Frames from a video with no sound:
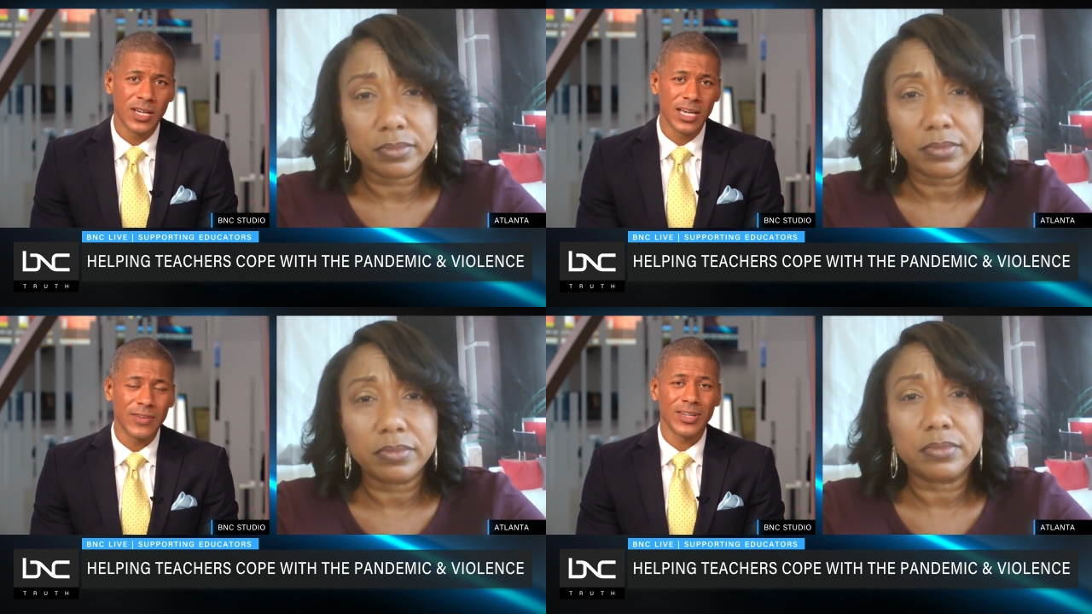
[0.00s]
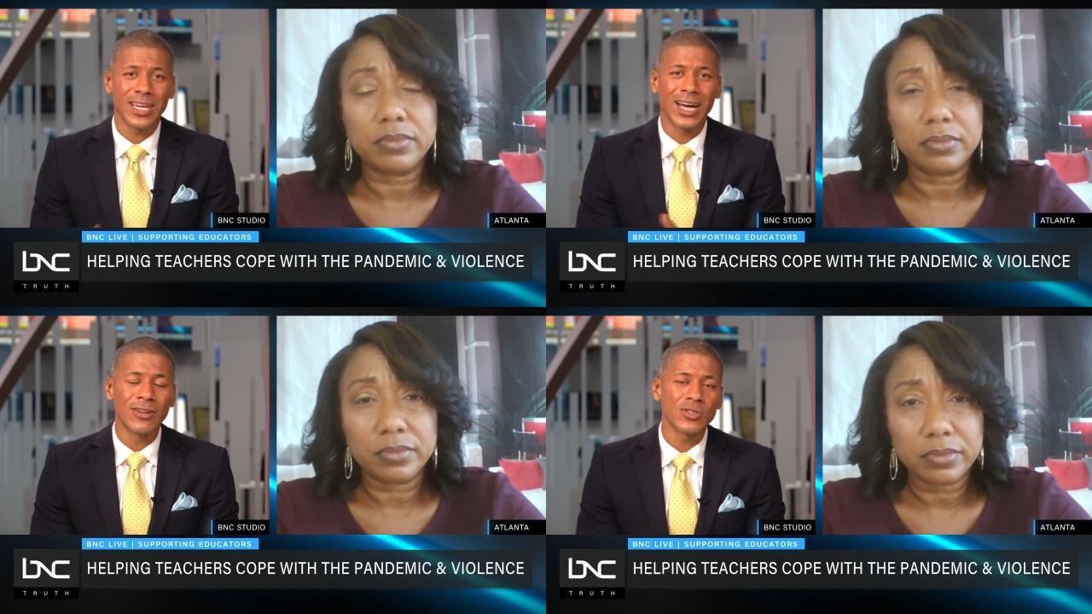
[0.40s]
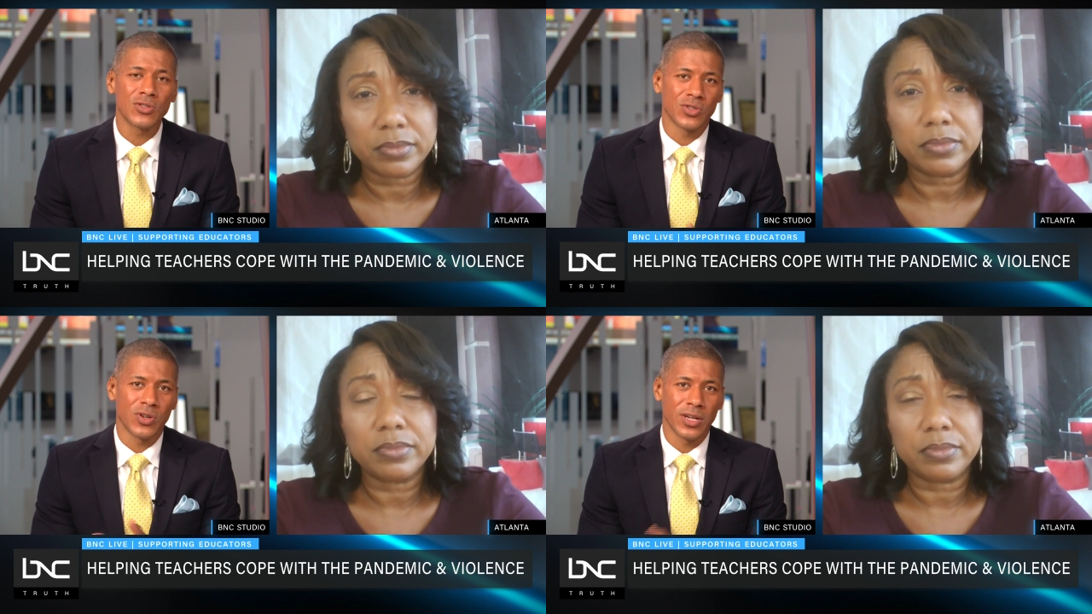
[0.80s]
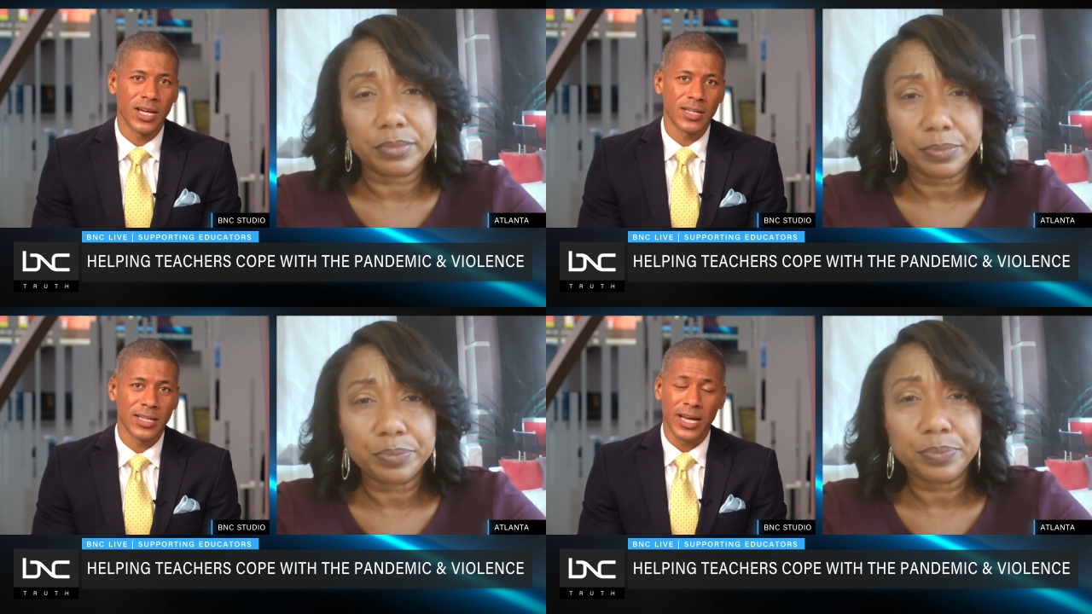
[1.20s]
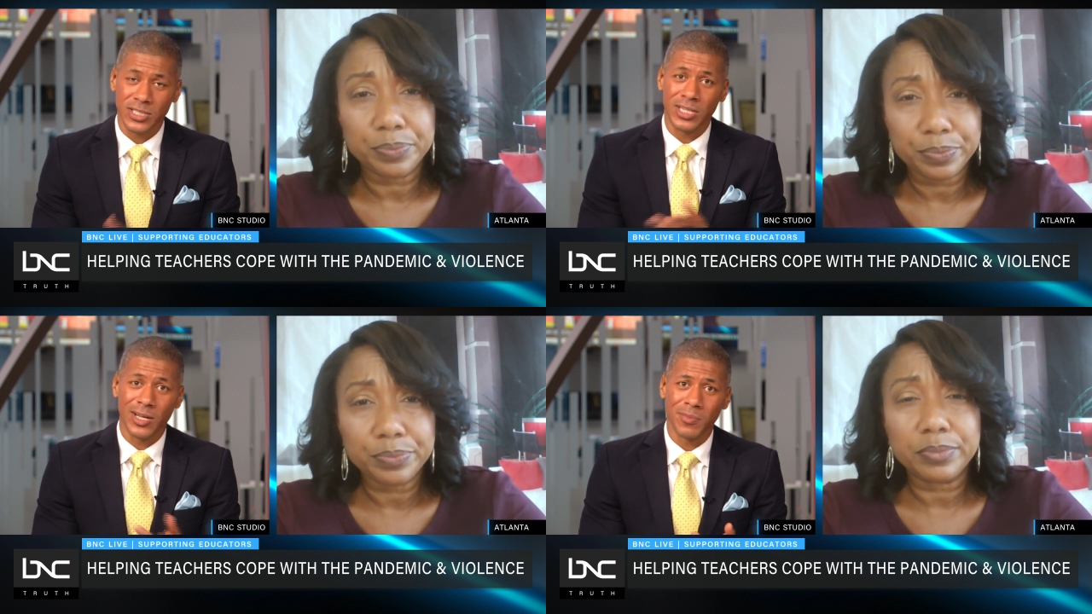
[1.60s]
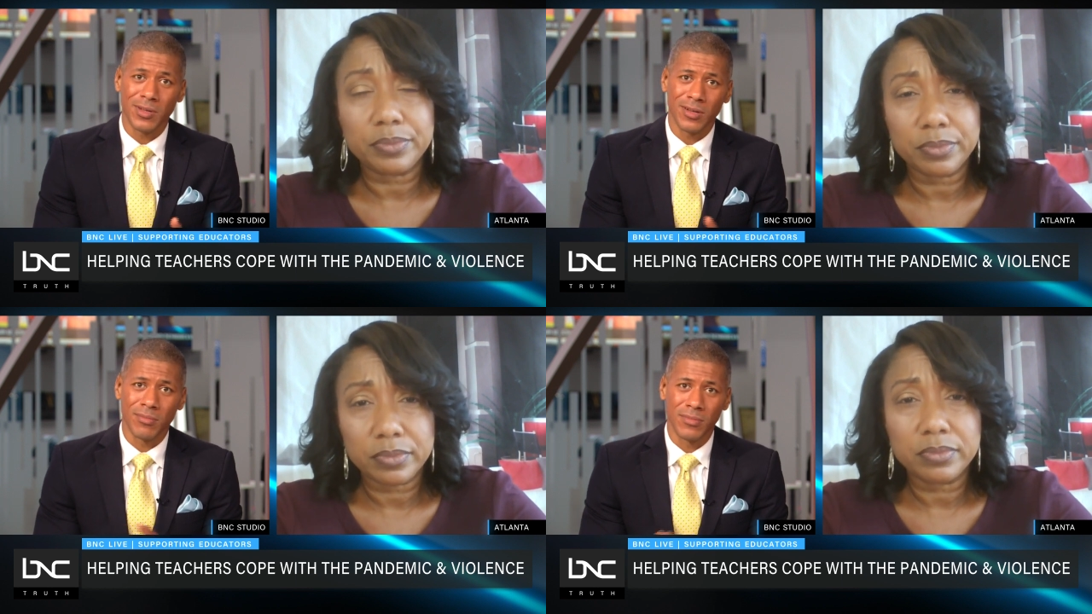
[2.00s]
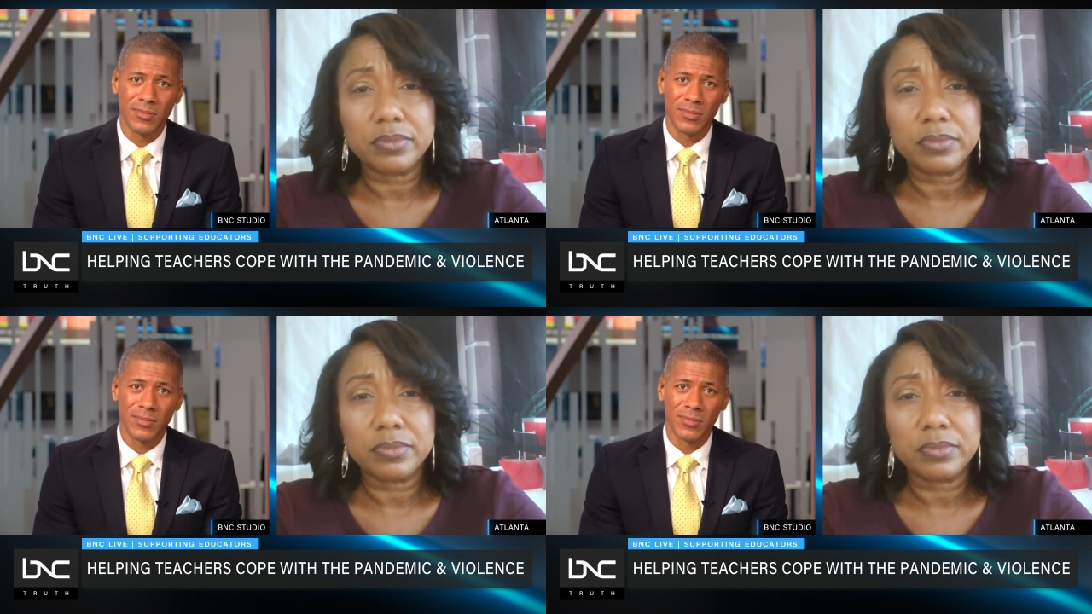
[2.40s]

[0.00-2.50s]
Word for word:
Speaker 1: Even counselors are on hand to actually help them?